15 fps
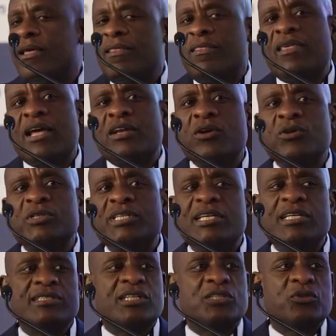they are not
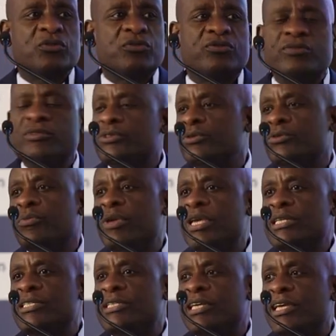easy to
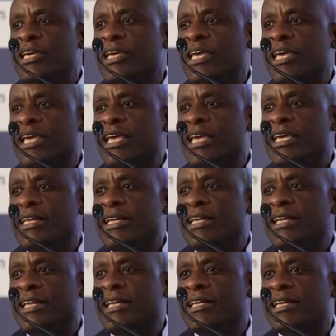meet
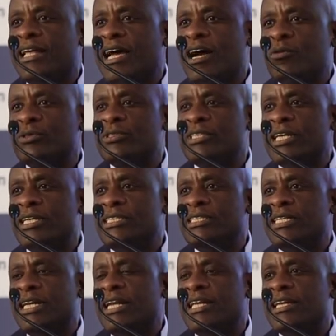in, I would say,
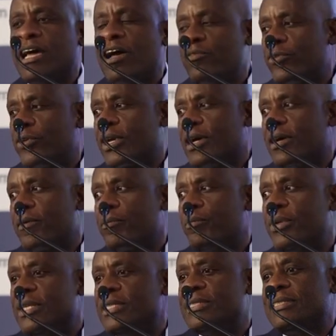generally in Africa.
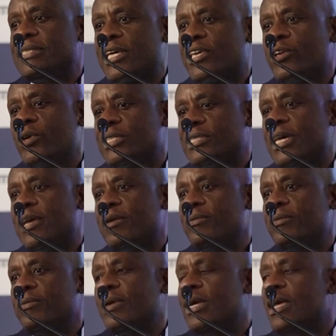Please take your
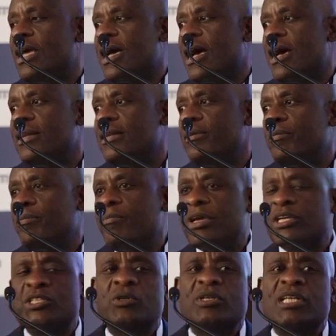time and
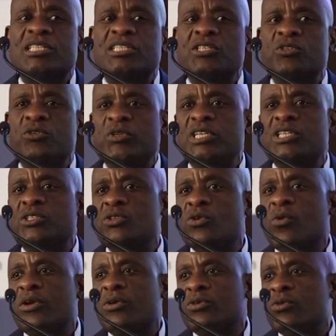make sure that you really
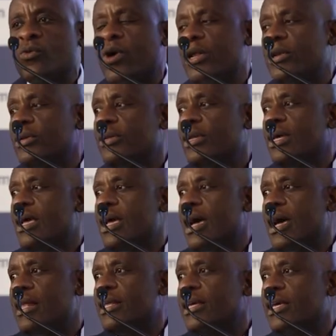do one-on-one
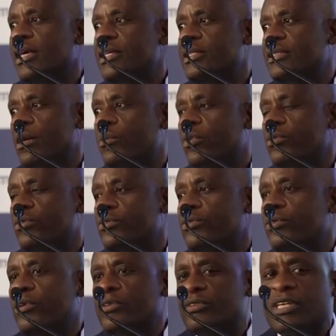and engage some
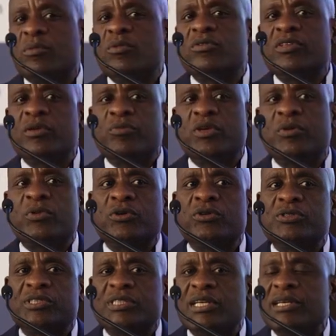of the people
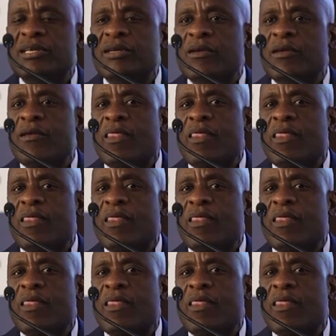you see